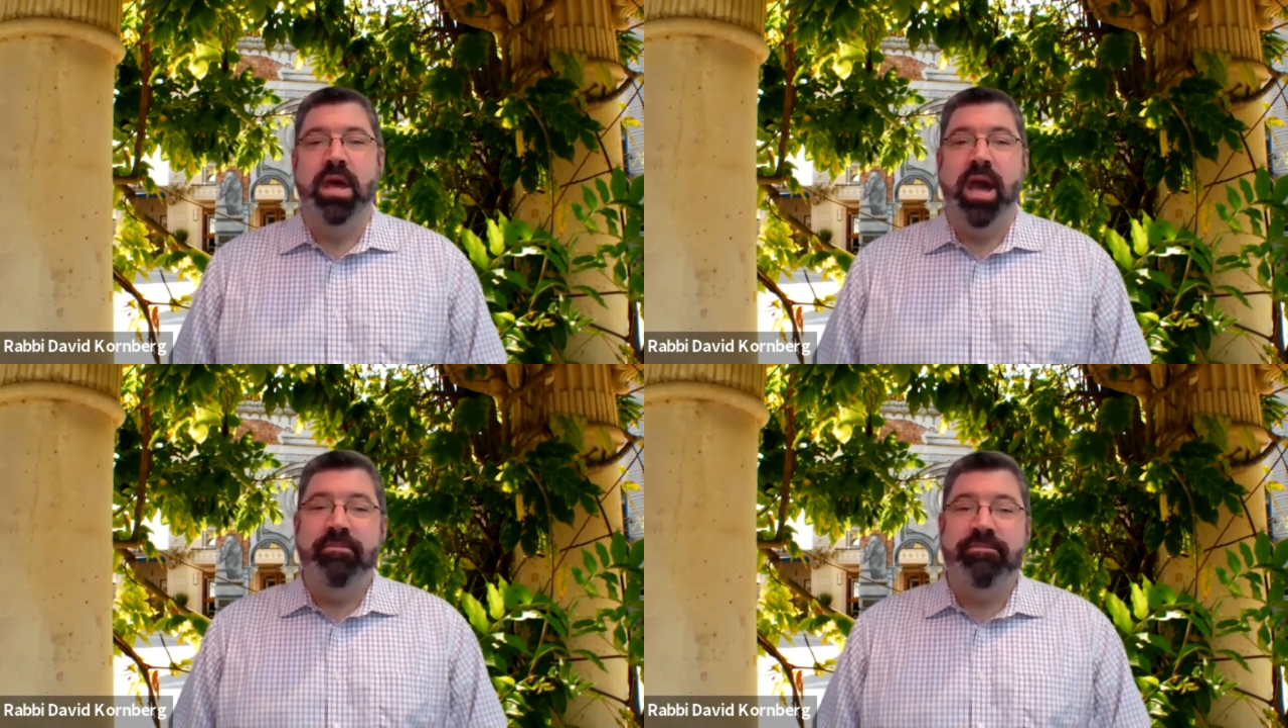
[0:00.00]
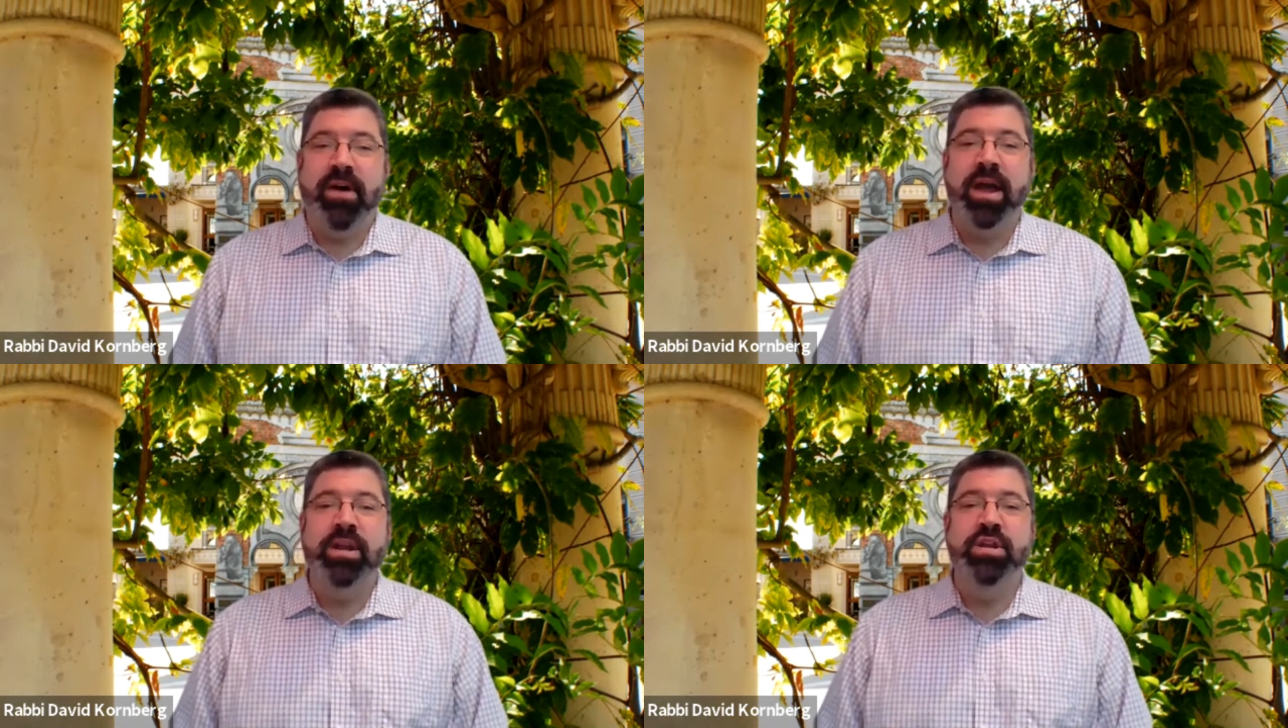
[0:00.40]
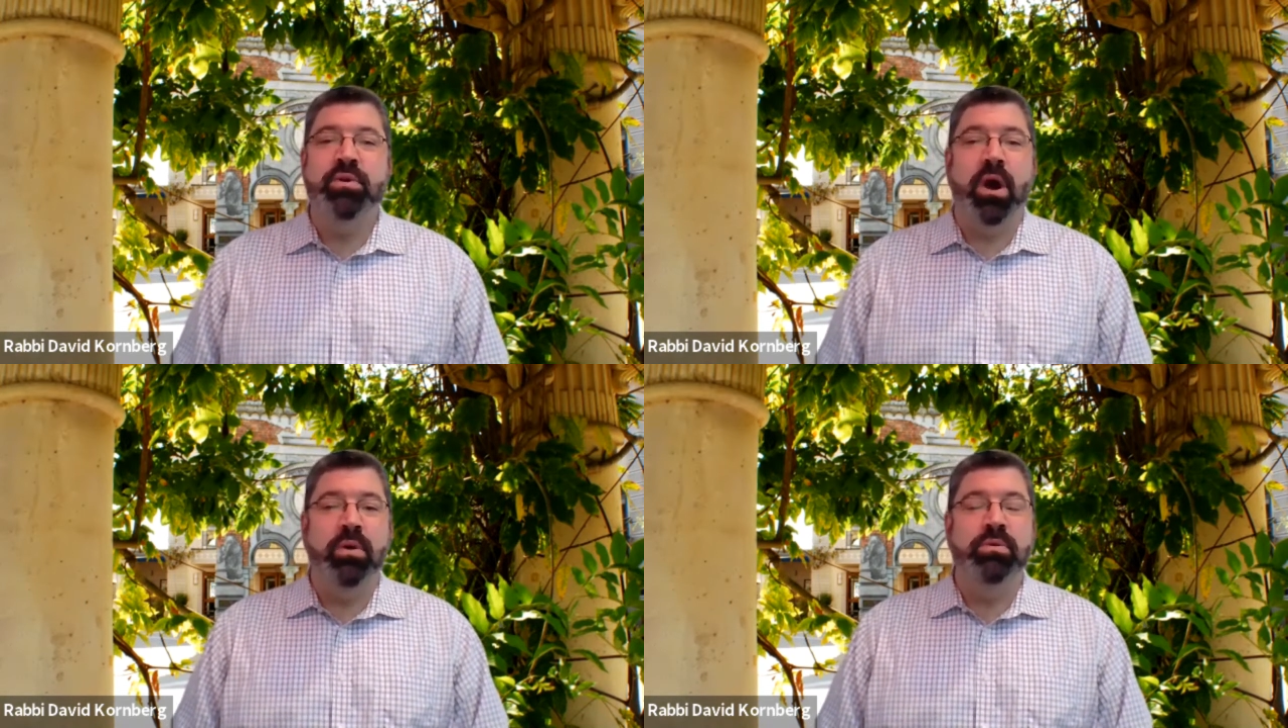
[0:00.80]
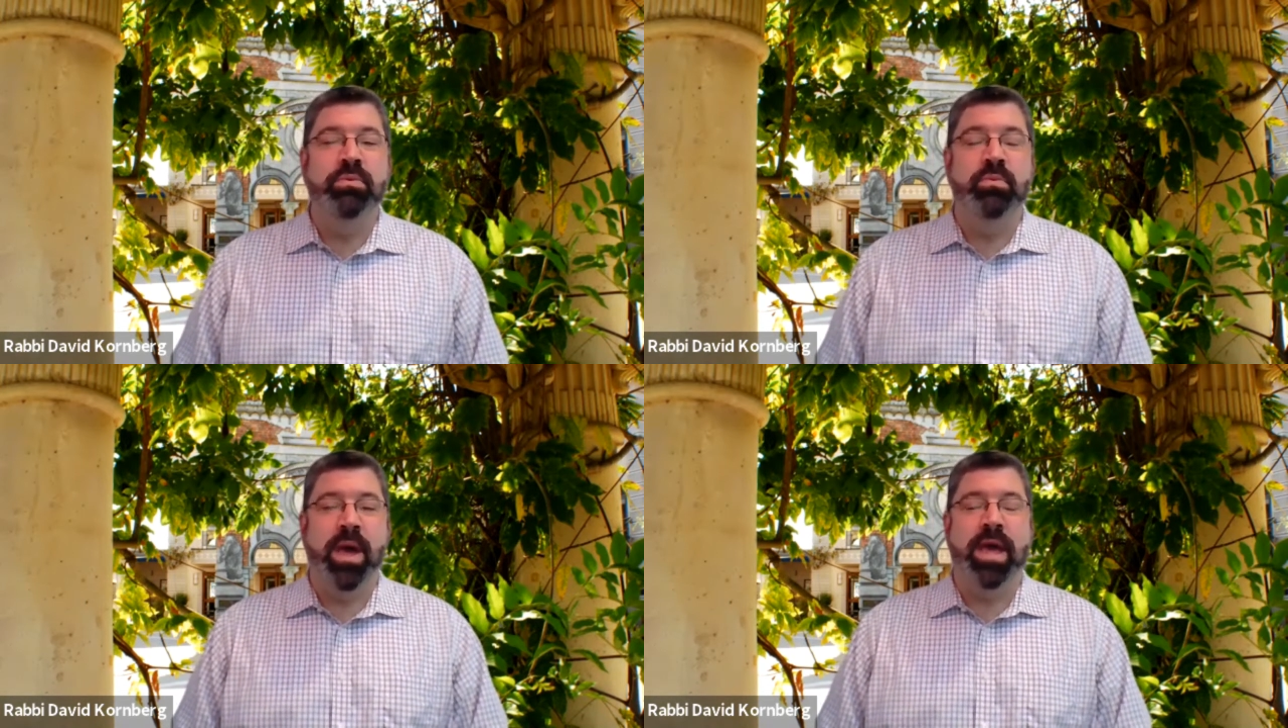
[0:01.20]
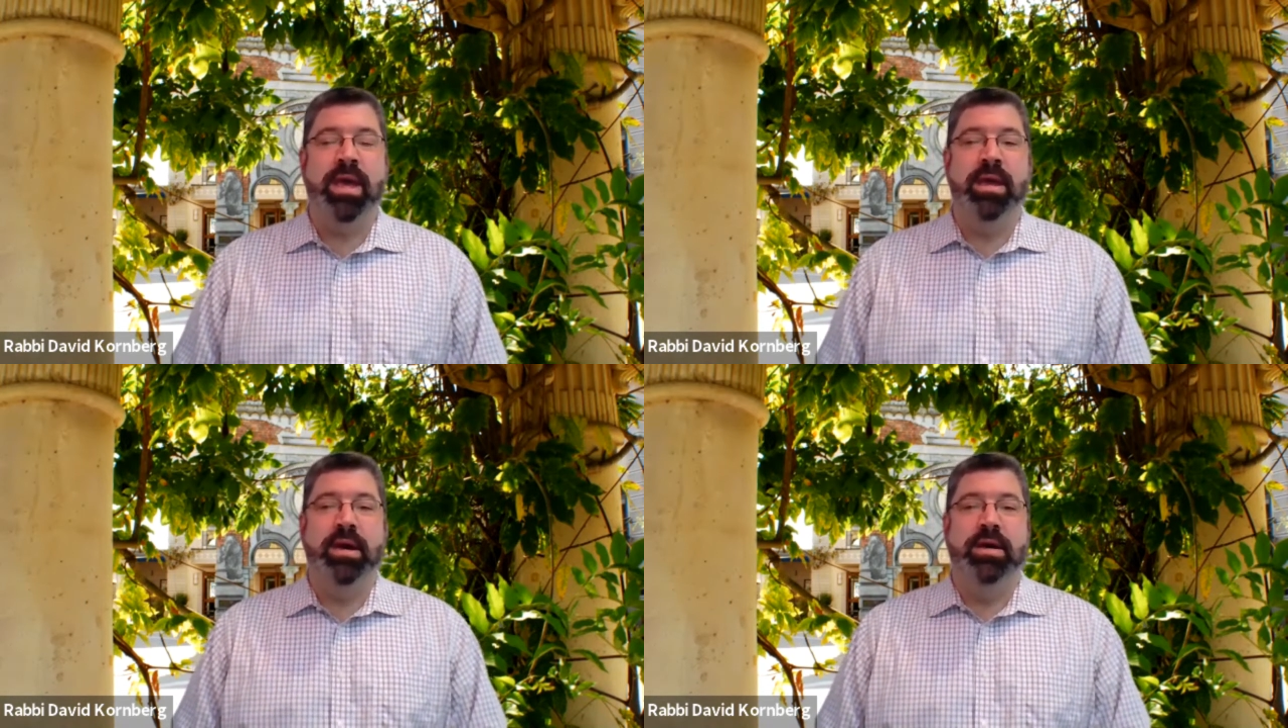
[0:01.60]
and find your own
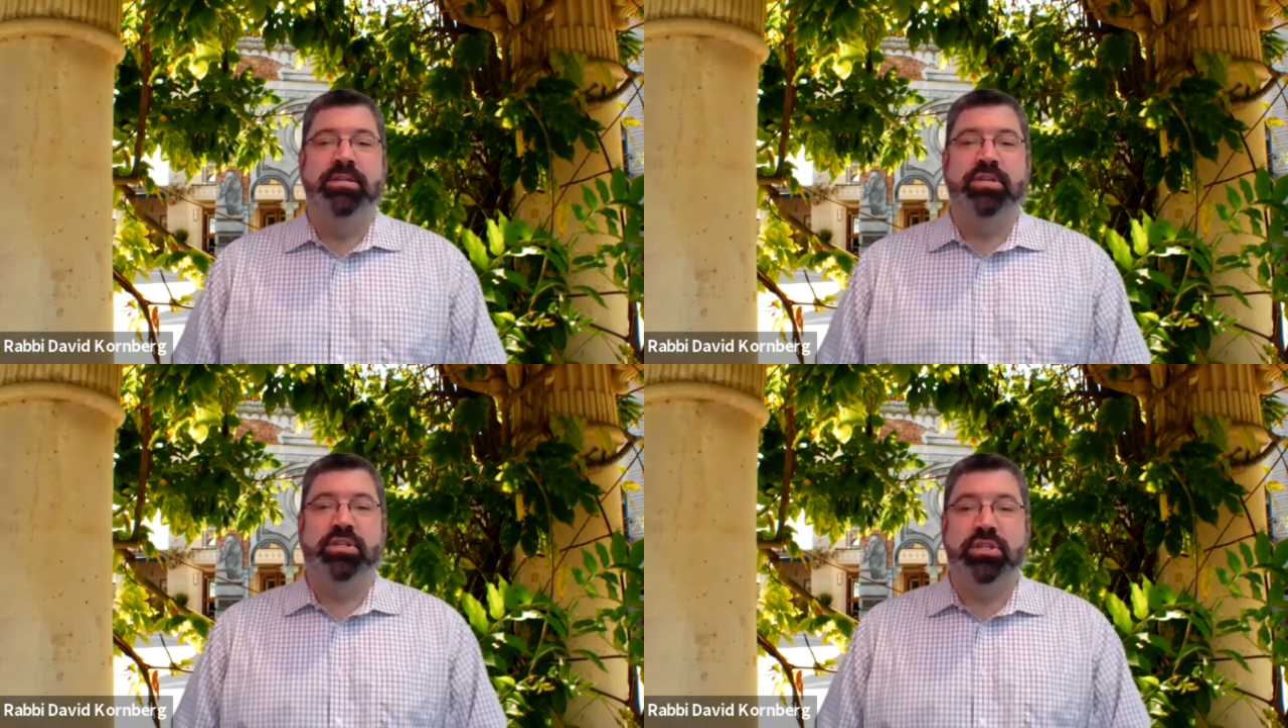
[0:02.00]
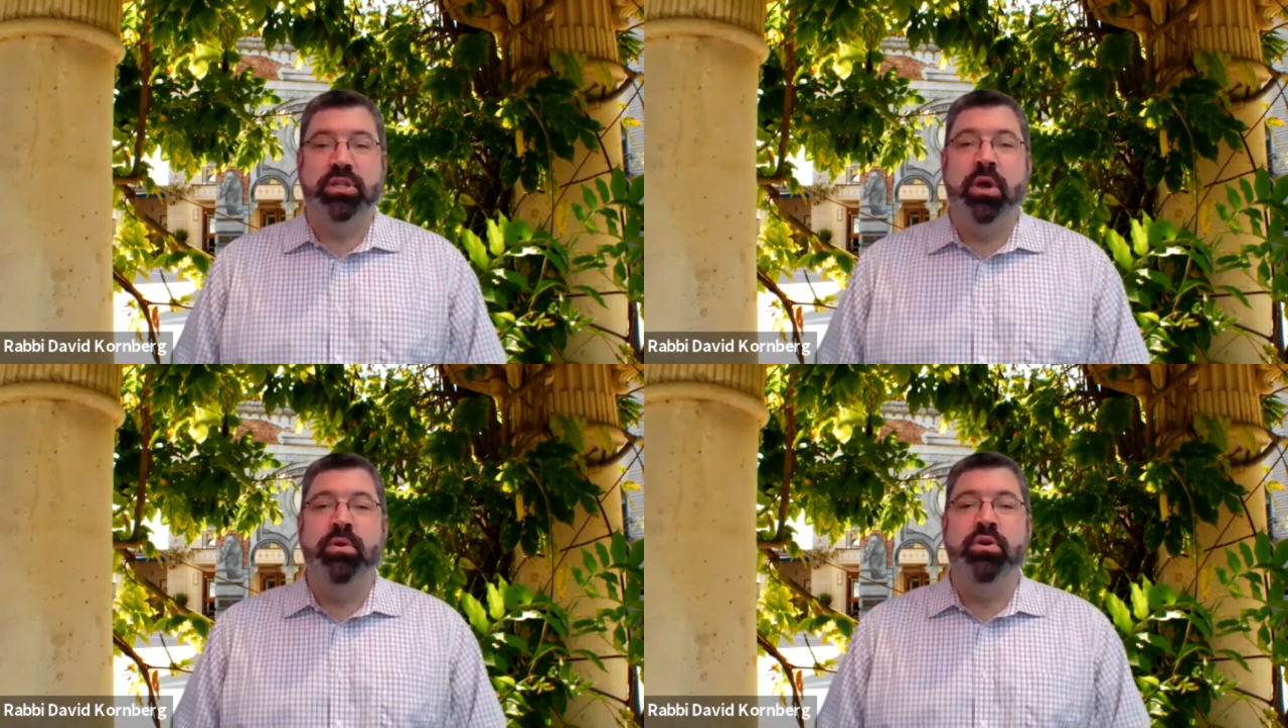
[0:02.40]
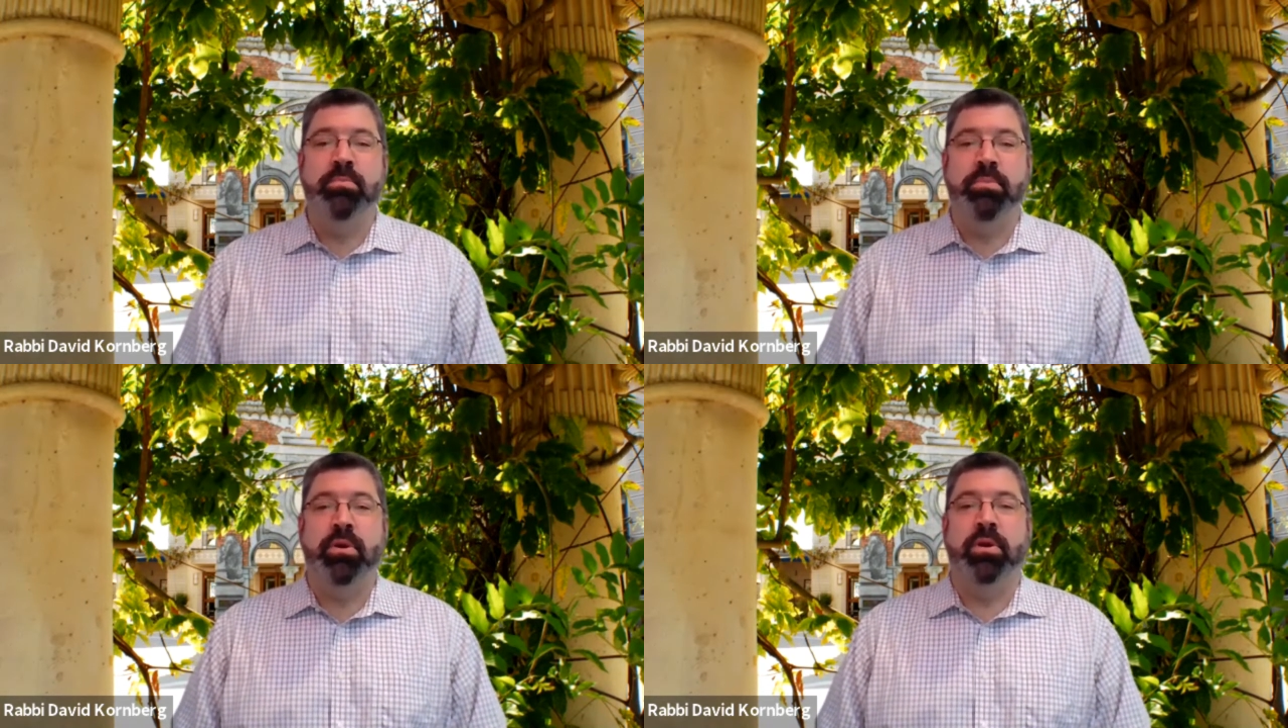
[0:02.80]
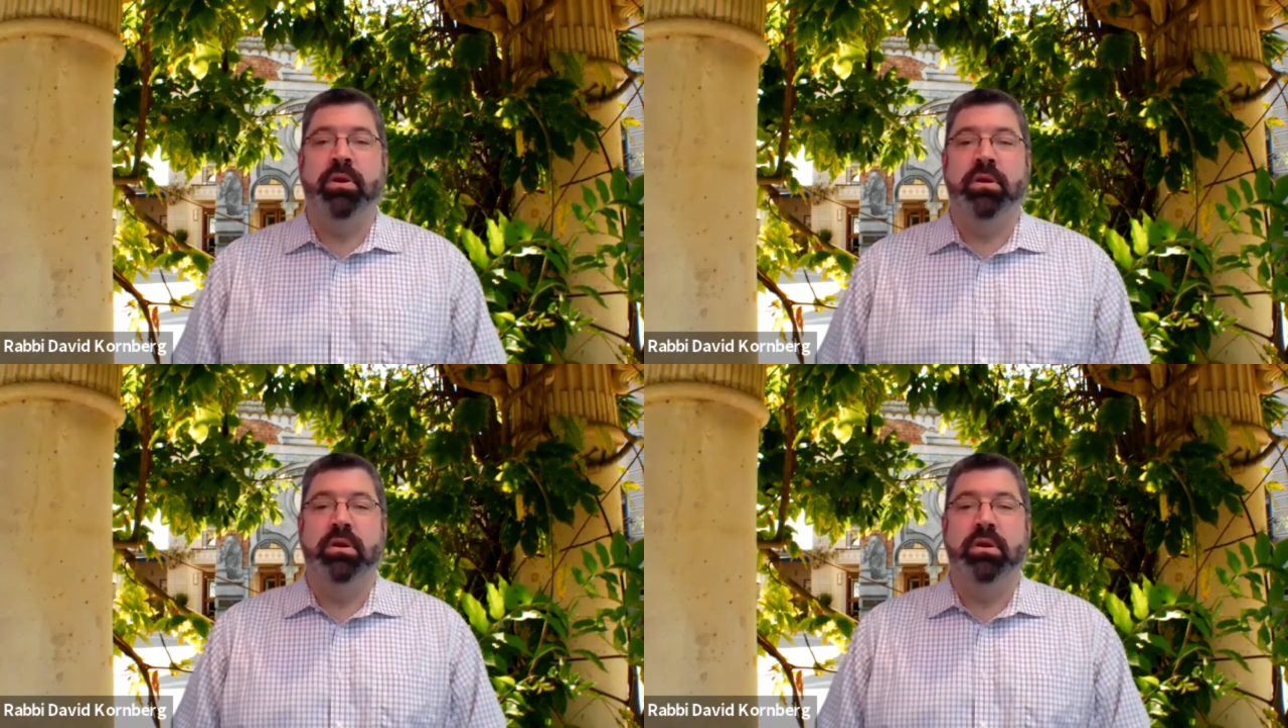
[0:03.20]
way to slow your burn